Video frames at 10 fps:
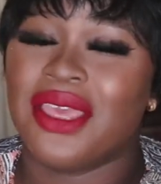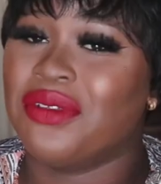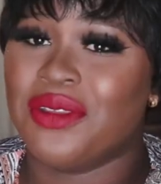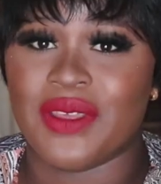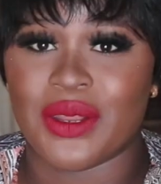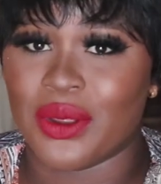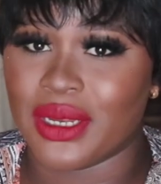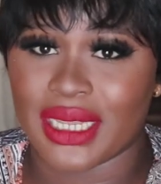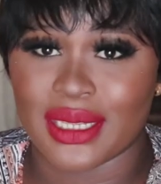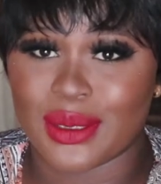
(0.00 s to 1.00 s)
even if you're not
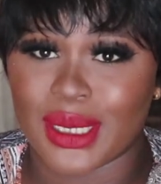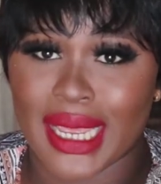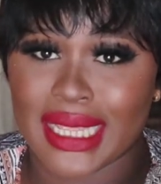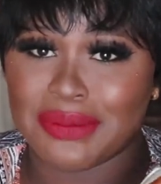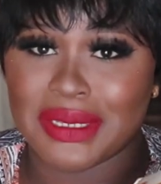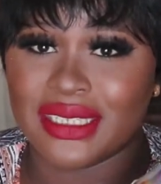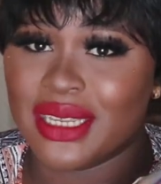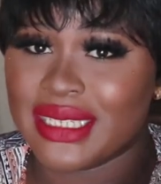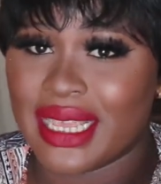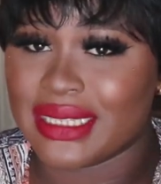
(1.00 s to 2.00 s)
on a keto diet, please
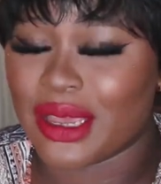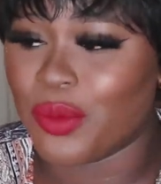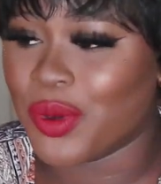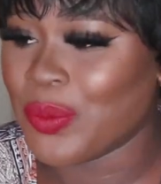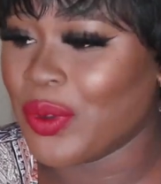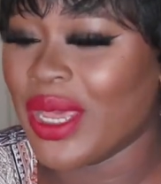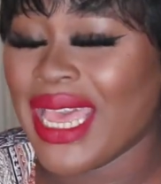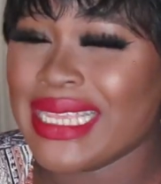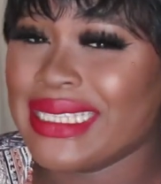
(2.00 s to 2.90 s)
just get almond milk.